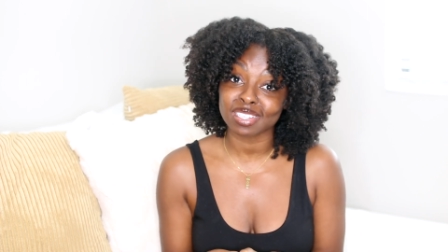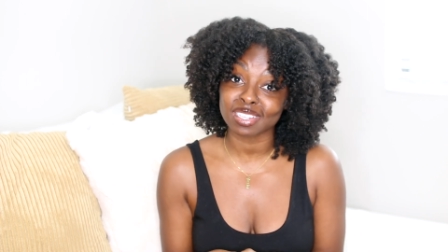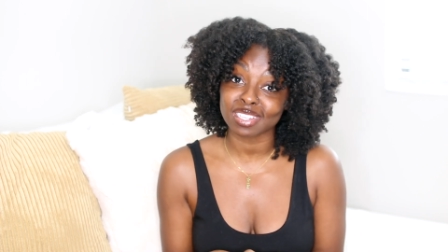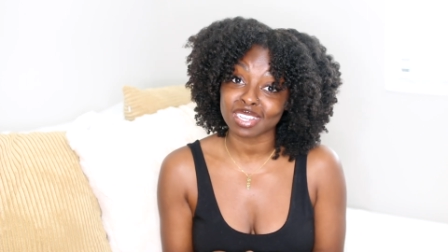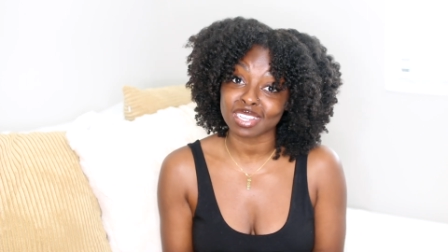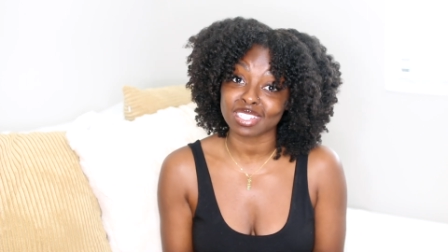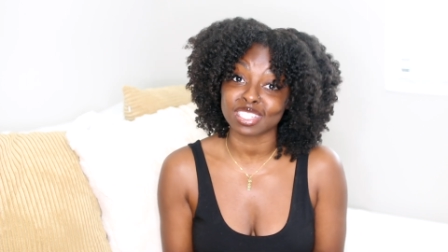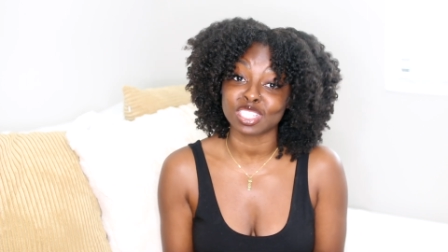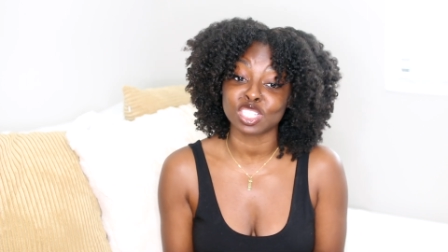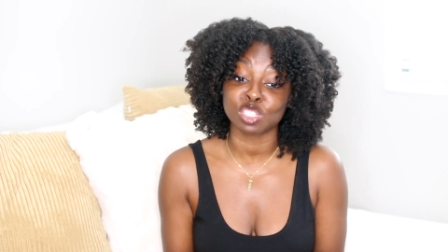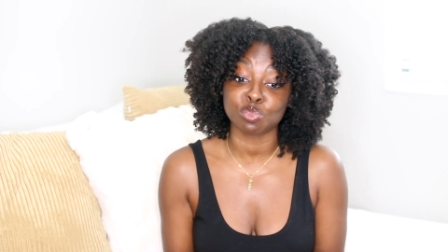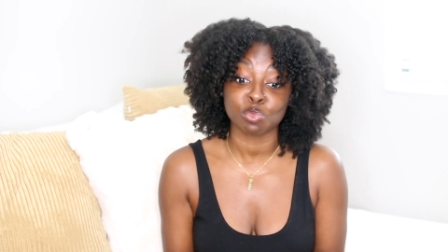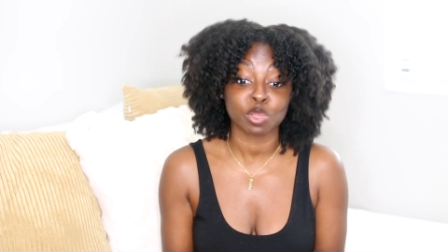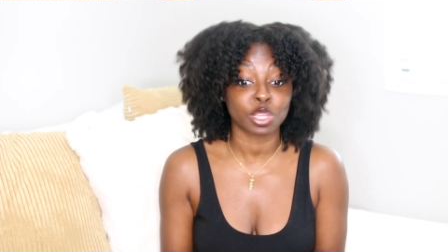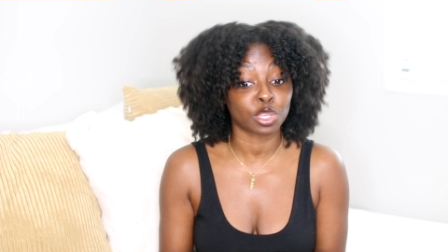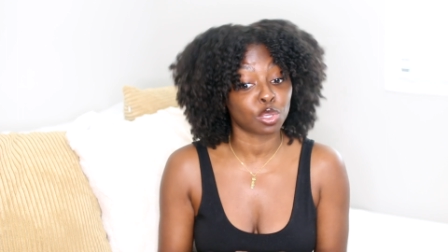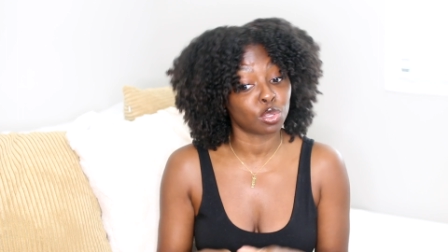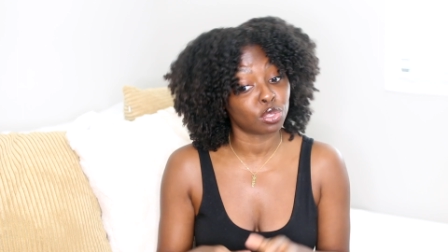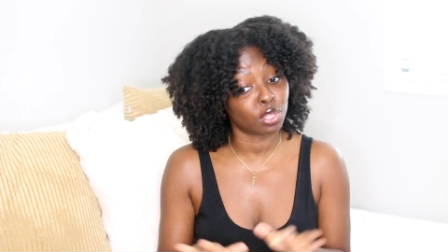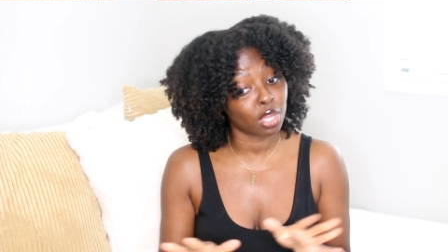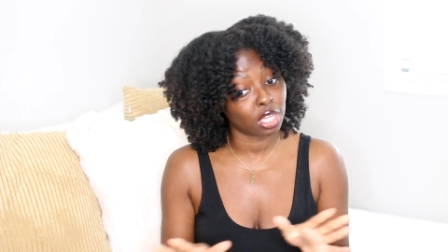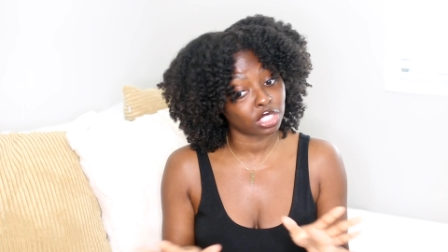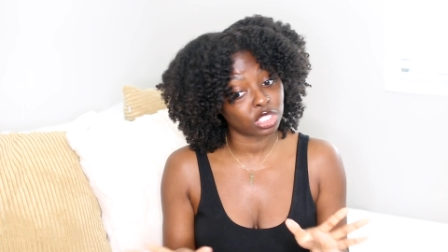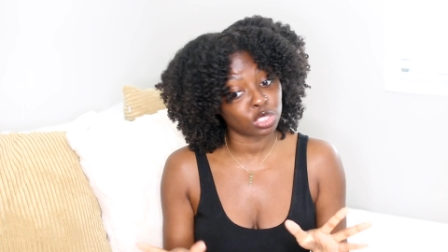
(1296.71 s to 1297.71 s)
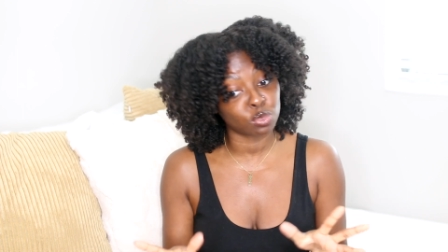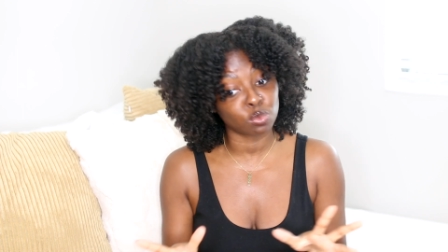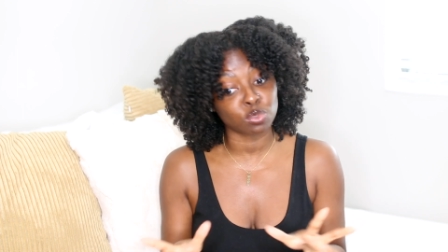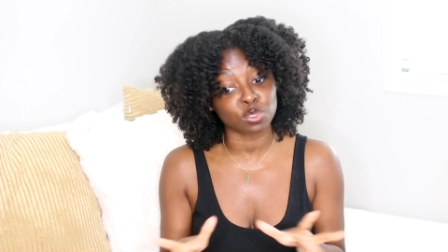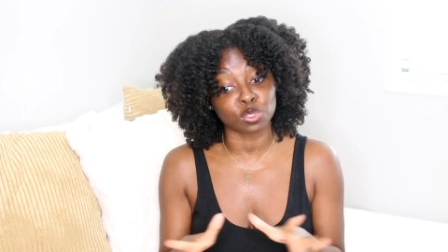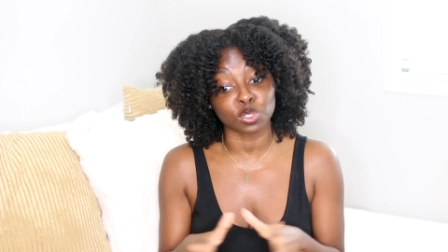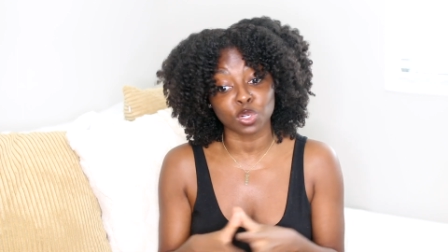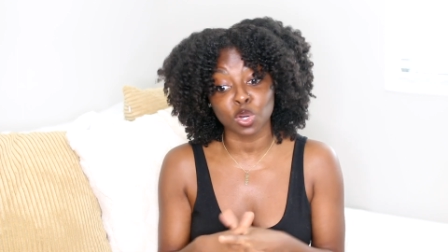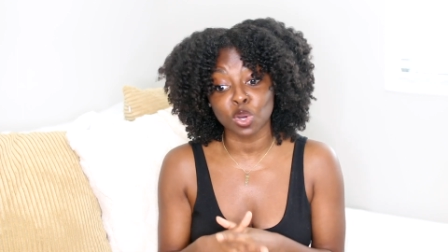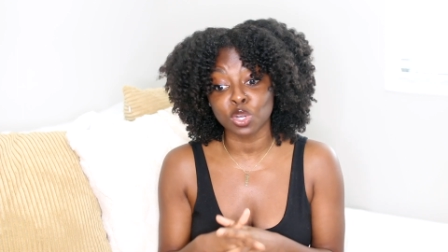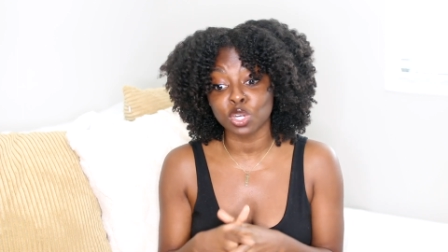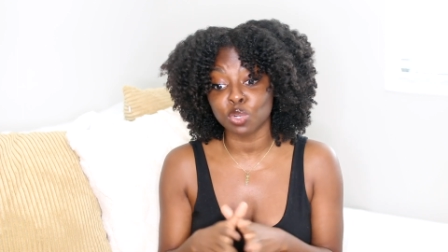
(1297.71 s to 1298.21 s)
Because he's like, you thought you
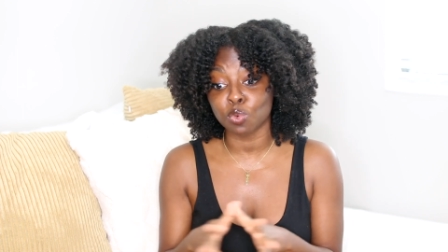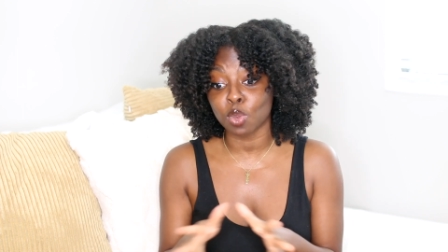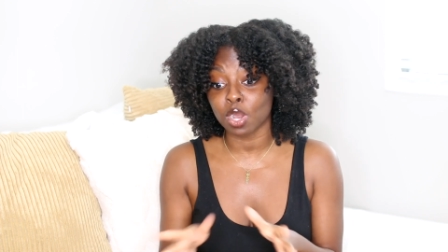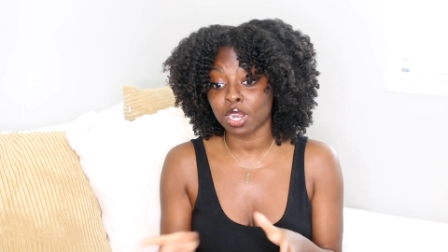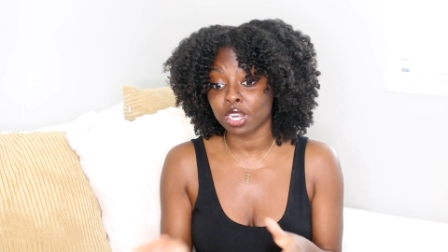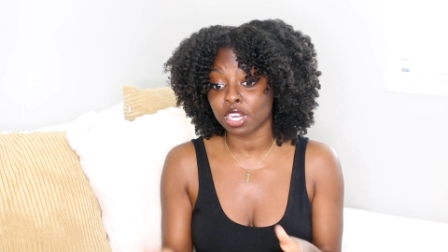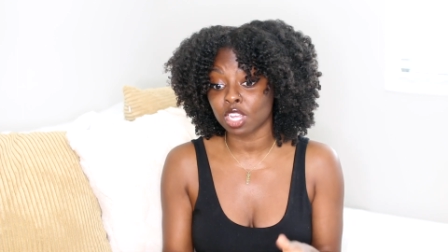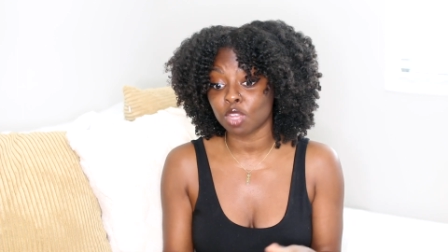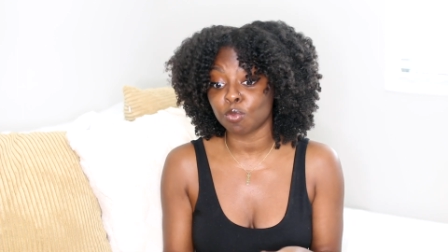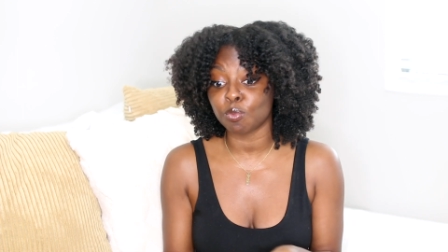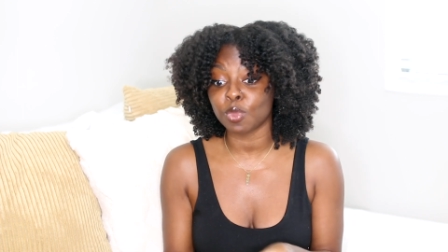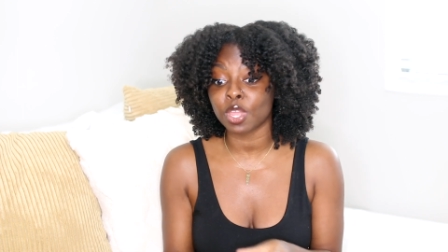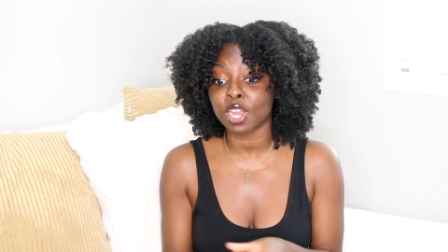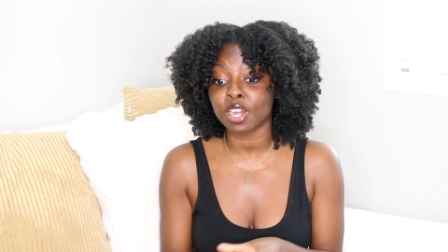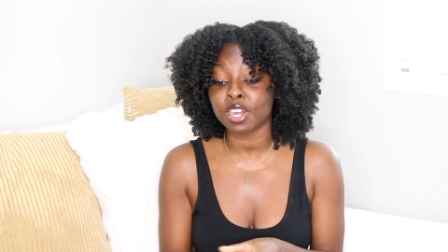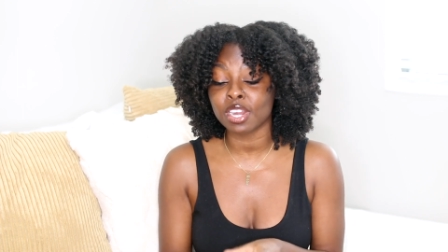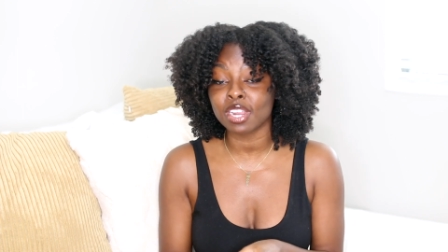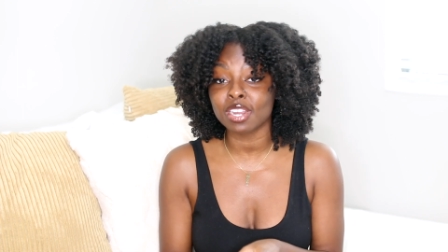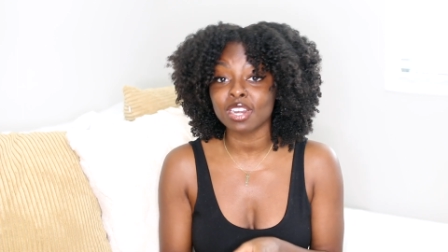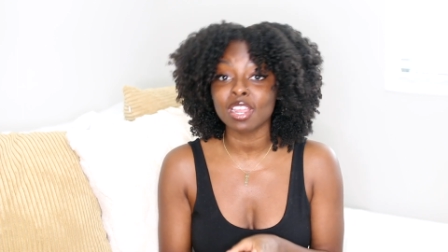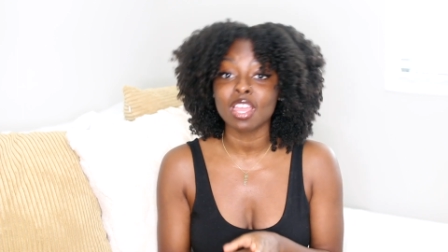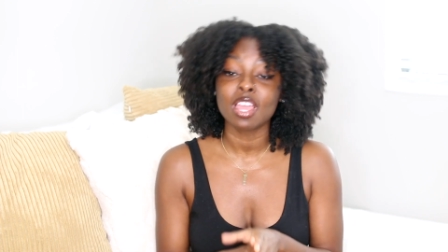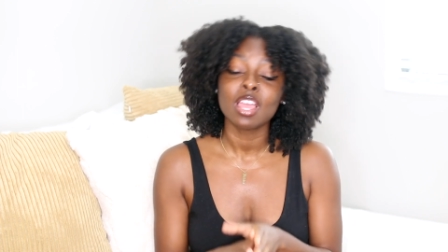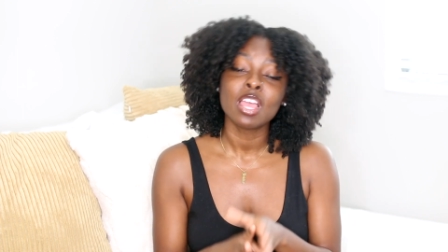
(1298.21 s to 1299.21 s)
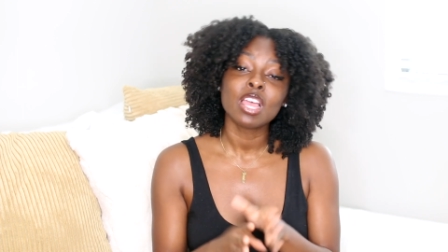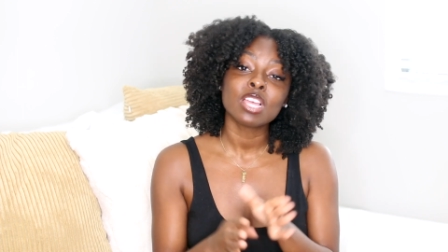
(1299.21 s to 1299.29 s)
was grown, you wanted to get married.